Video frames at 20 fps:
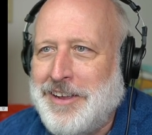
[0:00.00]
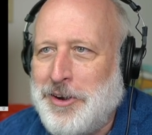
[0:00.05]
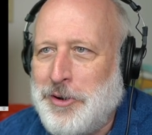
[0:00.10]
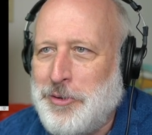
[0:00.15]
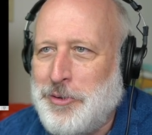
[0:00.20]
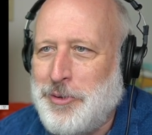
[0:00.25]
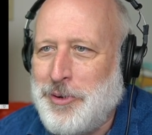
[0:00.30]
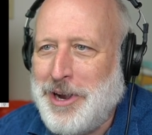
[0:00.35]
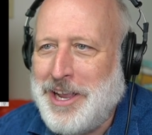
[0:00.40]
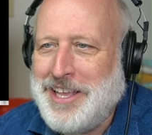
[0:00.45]

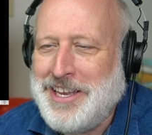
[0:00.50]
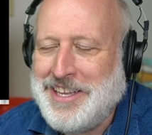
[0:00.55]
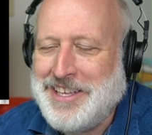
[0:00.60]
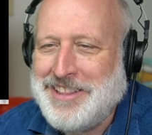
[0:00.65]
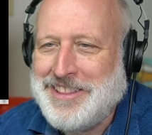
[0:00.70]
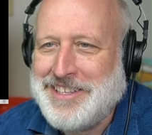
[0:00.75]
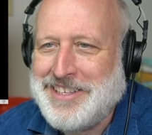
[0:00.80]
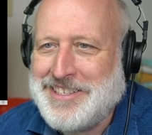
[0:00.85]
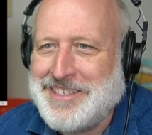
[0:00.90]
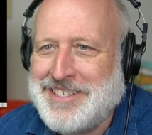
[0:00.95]
right
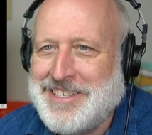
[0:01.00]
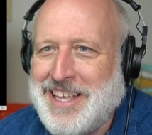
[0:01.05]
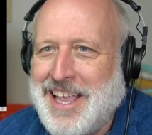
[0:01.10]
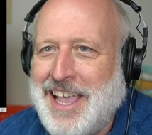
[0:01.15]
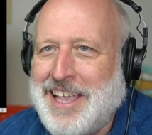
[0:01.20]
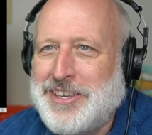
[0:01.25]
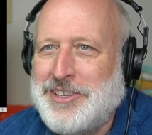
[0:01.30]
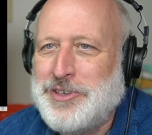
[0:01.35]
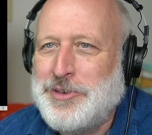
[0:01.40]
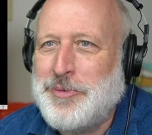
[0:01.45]
in this
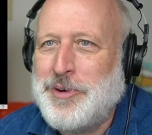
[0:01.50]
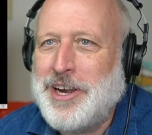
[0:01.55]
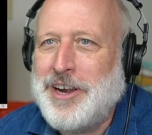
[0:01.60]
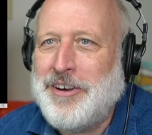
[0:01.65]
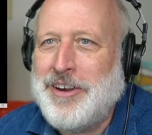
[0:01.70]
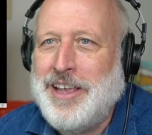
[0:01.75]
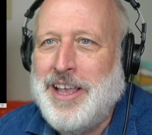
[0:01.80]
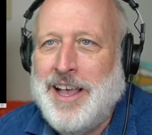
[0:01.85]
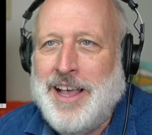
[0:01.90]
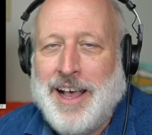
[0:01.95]

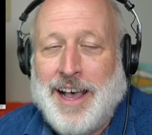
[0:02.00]
sanctuary.